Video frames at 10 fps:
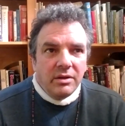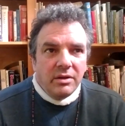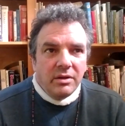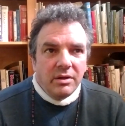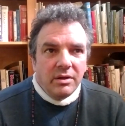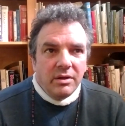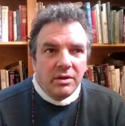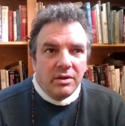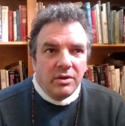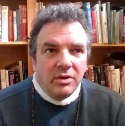
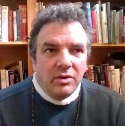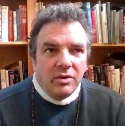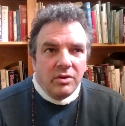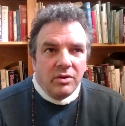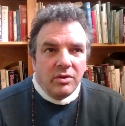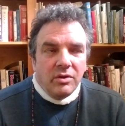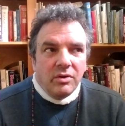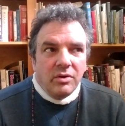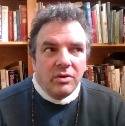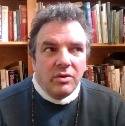
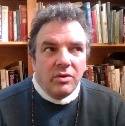[no speech]